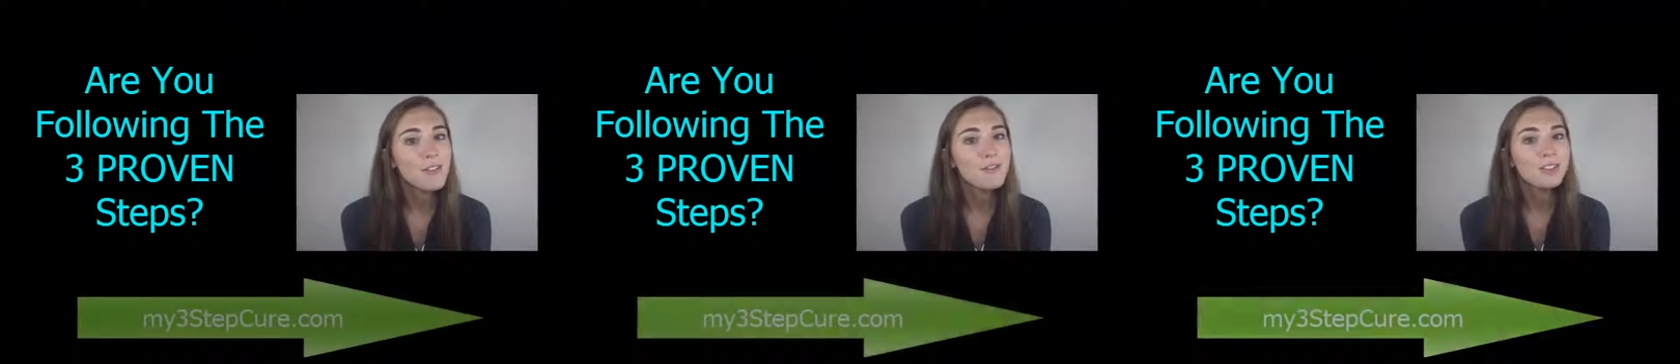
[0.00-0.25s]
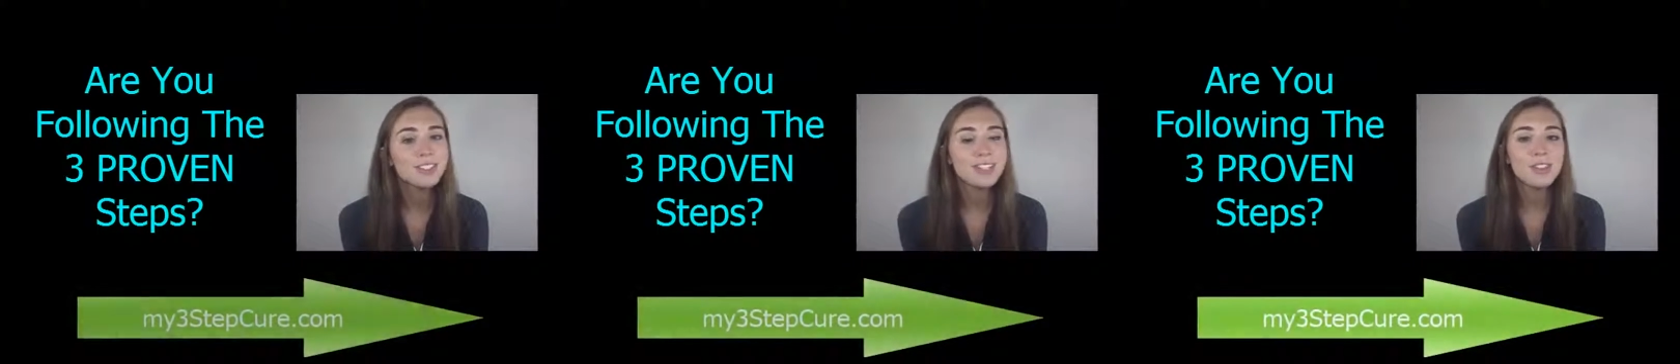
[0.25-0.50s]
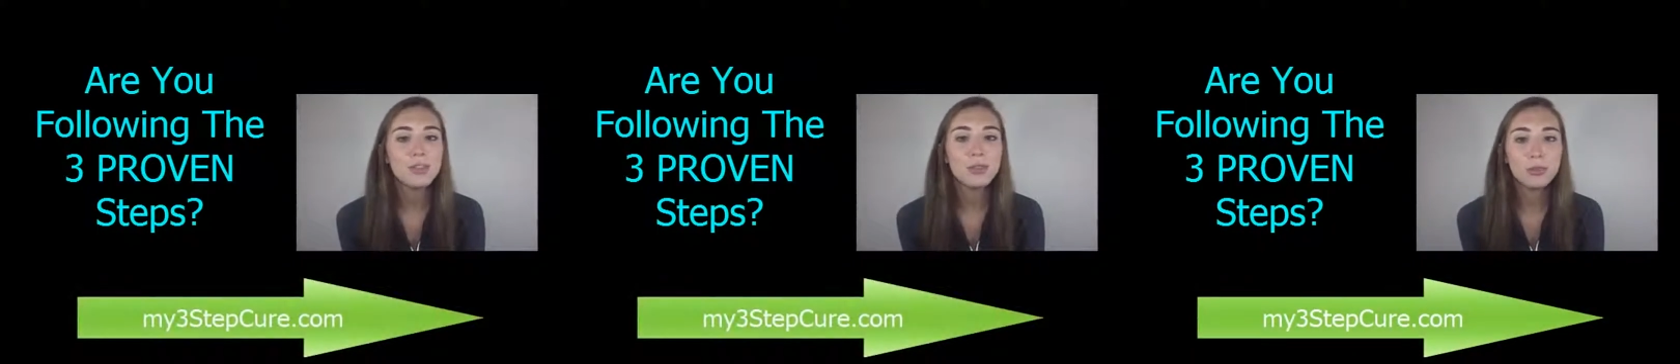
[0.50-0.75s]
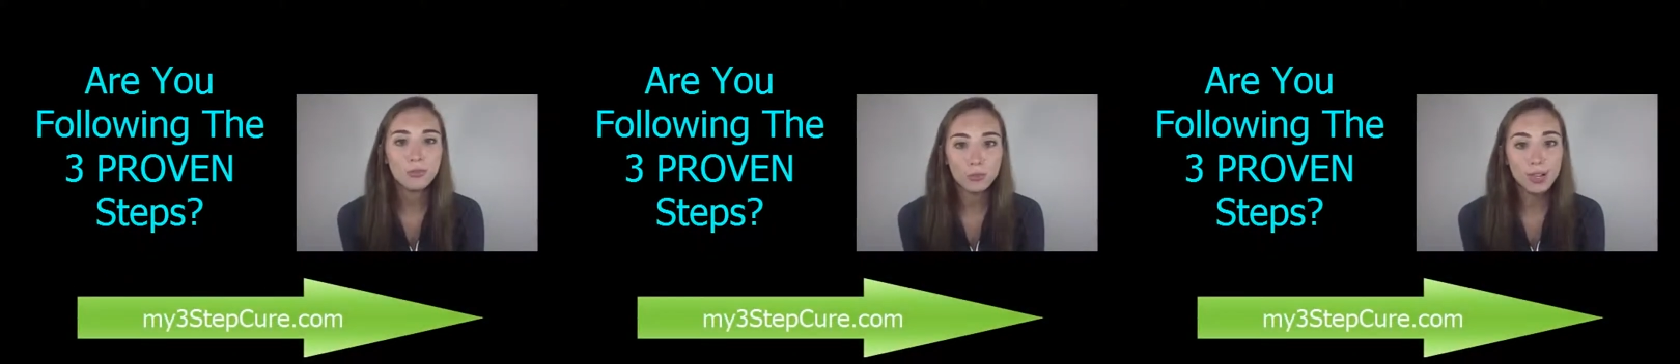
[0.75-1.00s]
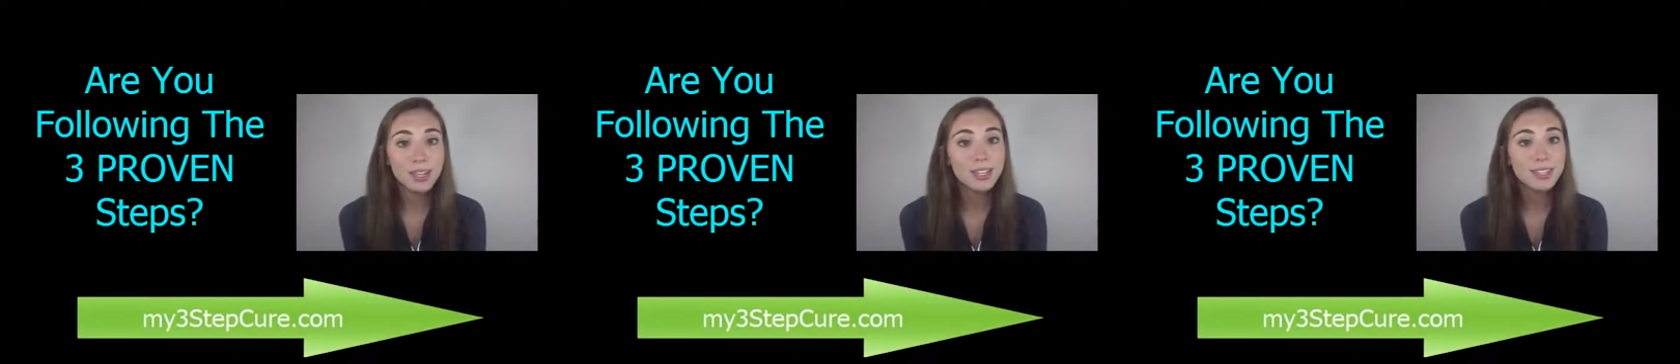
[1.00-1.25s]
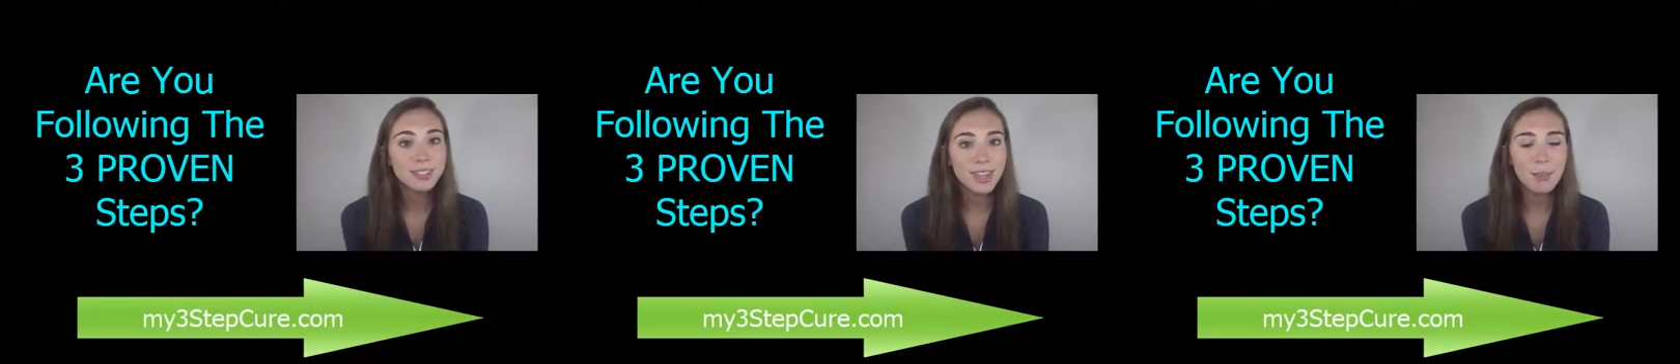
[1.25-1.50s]
Visit the
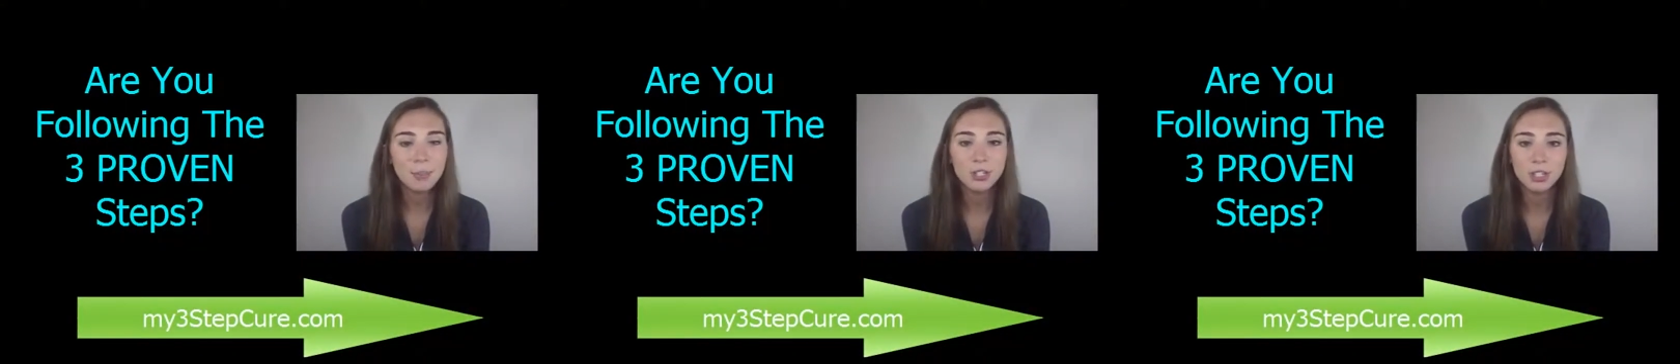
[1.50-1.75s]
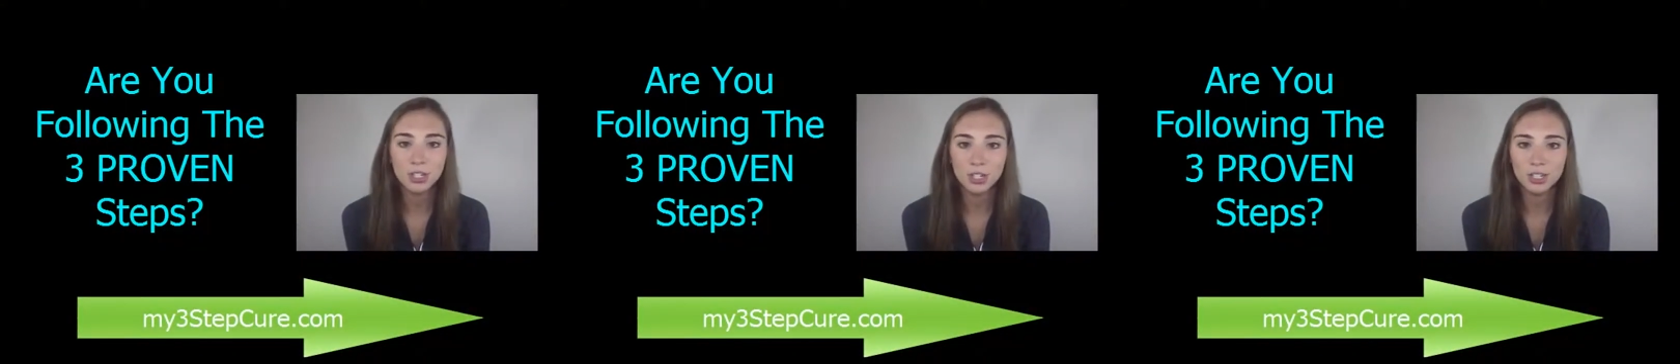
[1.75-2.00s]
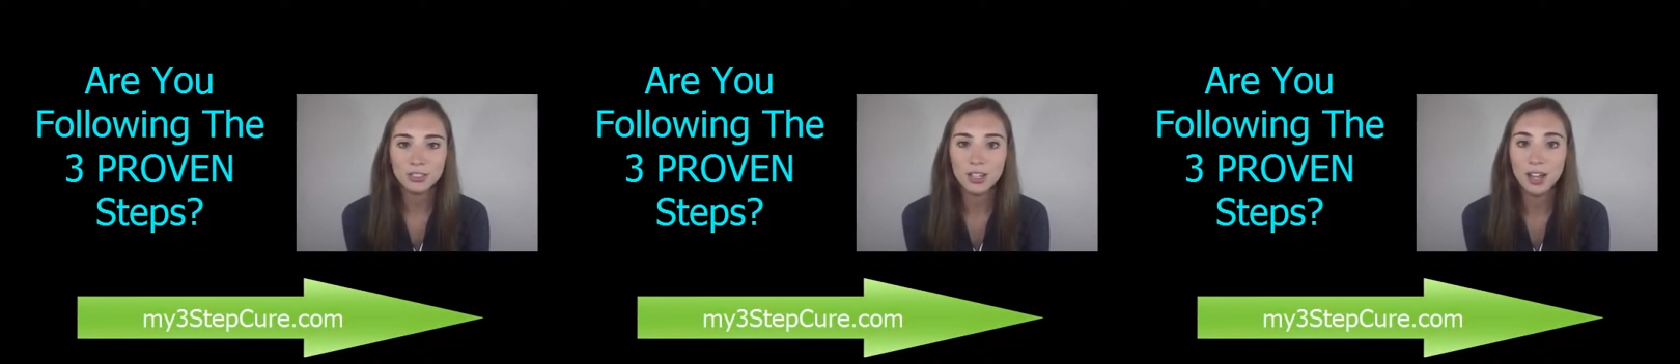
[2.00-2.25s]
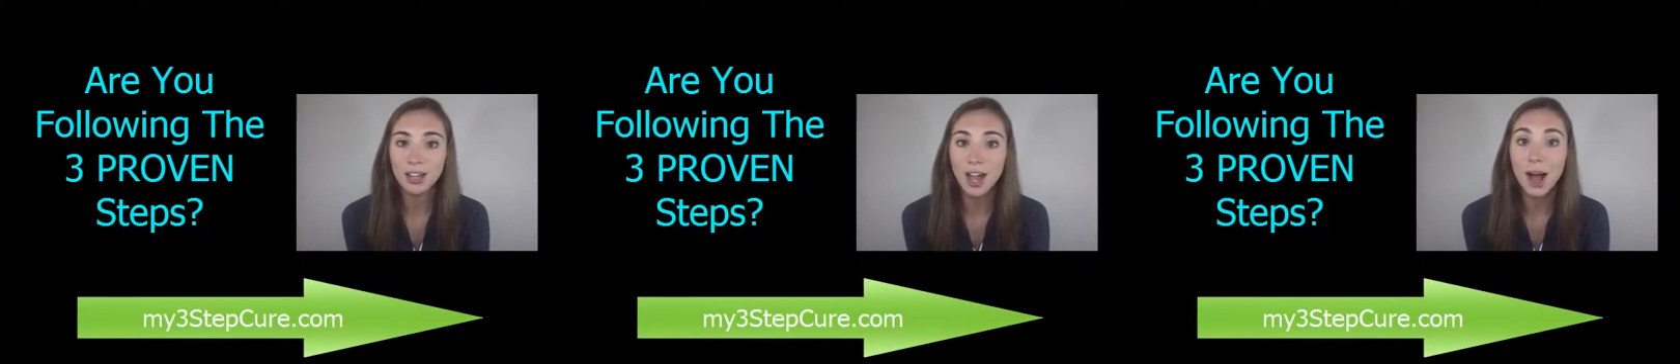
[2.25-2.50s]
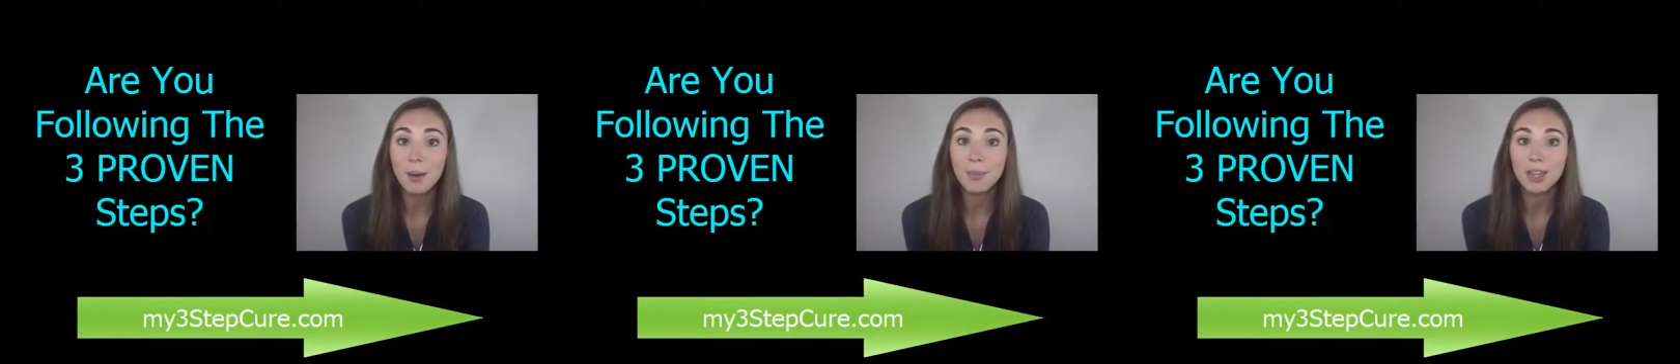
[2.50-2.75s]
3stepcure.com